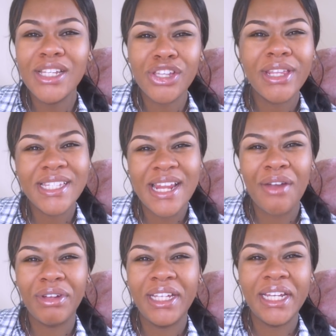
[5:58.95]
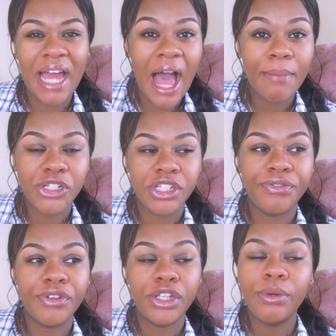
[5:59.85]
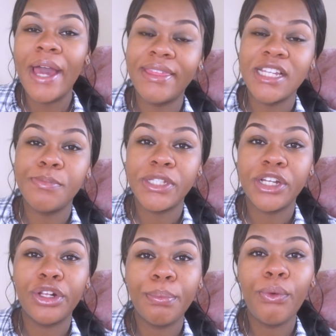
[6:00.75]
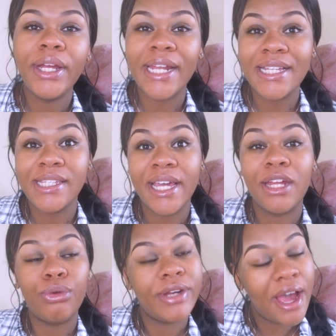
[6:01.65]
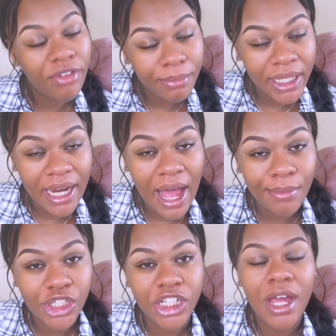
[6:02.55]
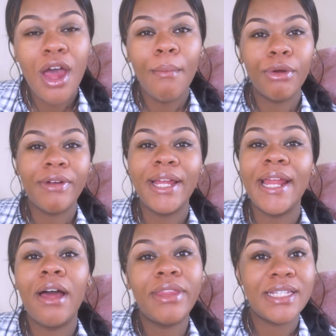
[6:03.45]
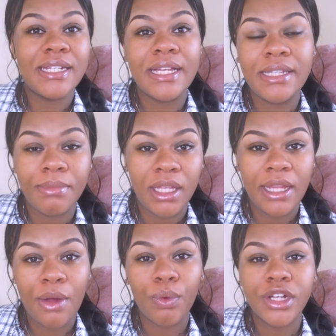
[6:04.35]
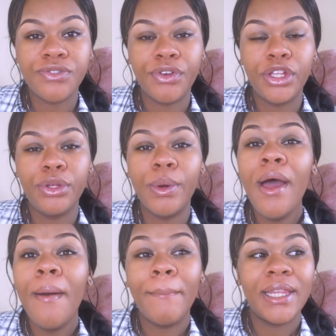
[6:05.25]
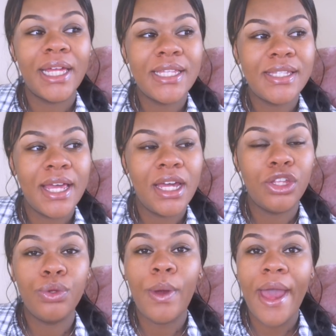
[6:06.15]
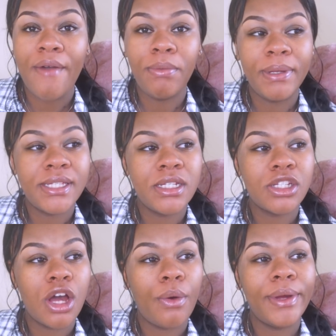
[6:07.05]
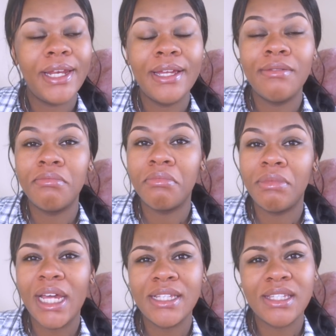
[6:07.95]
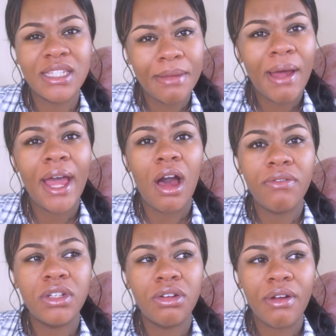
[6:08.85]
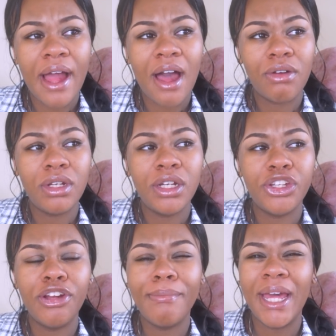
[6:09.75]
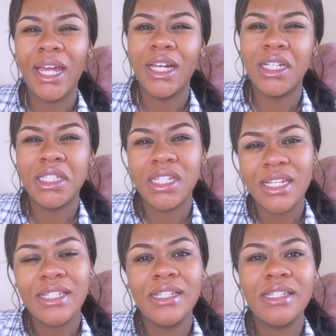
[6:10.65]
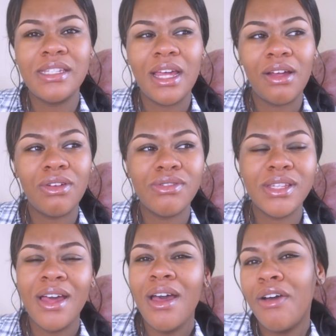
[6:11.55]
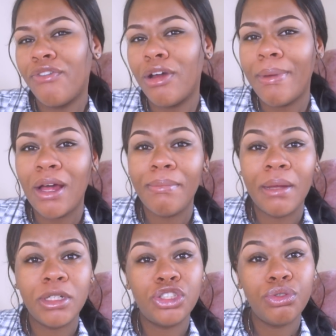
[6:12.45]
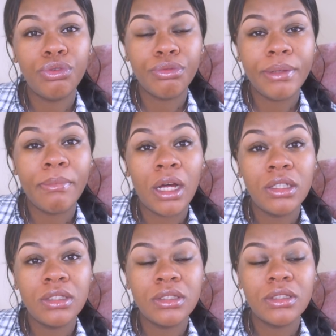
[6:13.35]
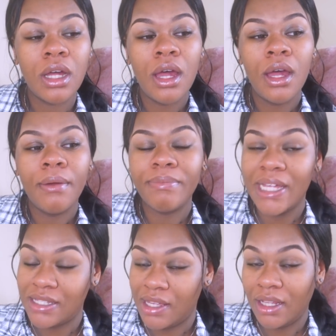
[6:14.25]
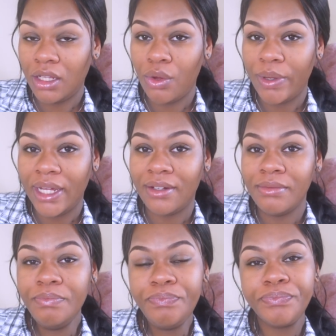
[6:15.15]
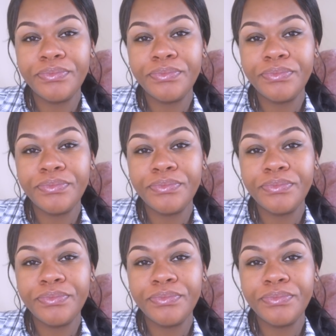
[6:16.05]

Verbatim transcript: So that's not really an option for you this particular point. Not saying it'll never be an option, but right now that's not something that works for you. But let's say you have a business going, it's semi off the ground, you're making consistent sales for about maybe two, three months. That's on the low end.